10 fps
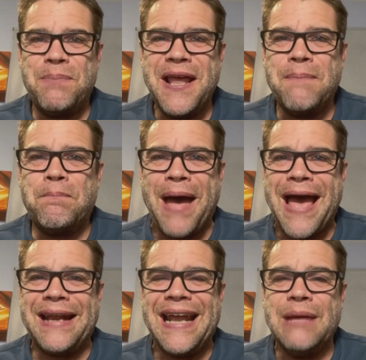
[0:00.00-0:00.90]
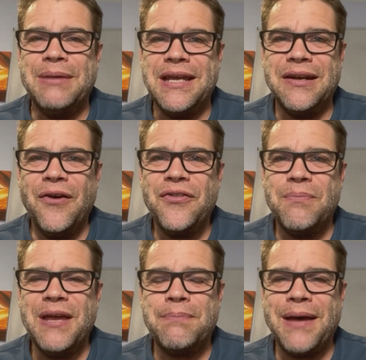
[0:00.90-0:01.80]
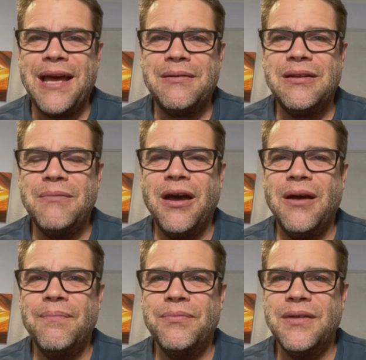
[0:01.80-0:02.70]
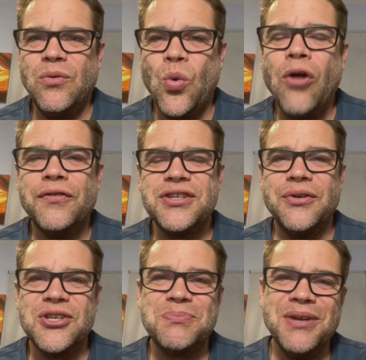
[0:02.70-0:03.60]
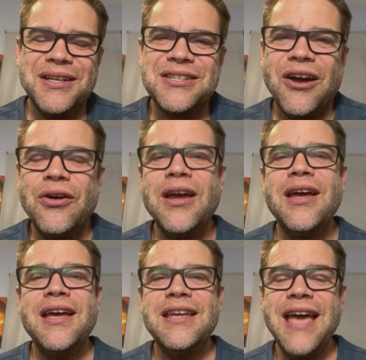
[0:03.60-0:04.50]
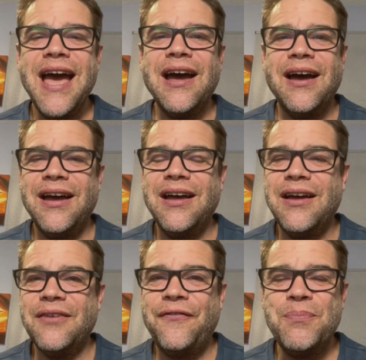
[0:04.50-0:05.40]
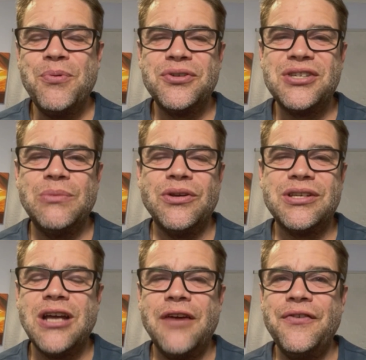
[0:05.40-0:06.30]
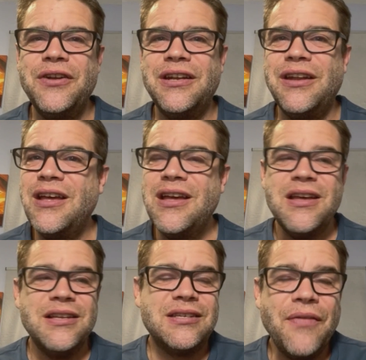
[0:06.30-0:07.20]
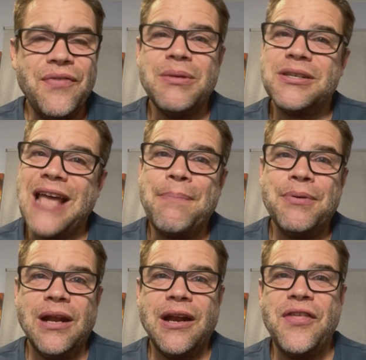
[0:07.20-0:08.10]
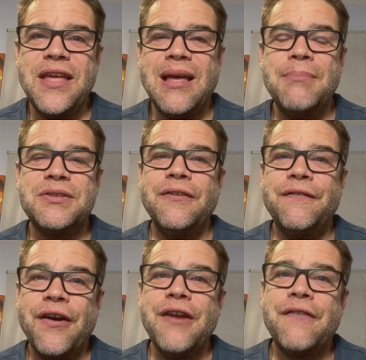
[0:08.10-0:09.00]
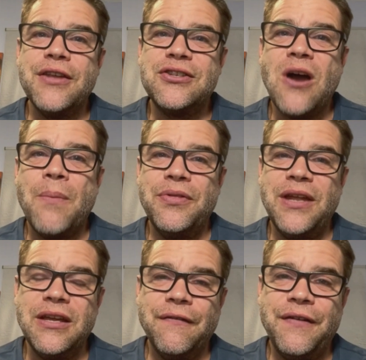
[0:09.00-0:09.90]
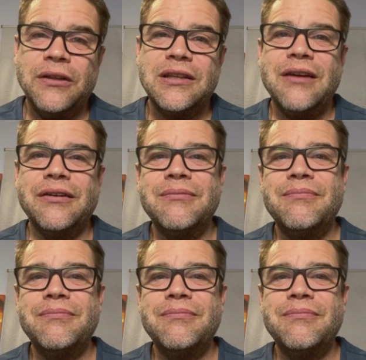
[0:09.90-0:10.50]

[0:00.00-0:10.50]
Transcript: big bad enemy, you know, the big bad um, wolf, so to speak. So, yeah, uh, football's somewhat suffered, and something must happen. And I think it comes to the very, very top, and then it can filter down.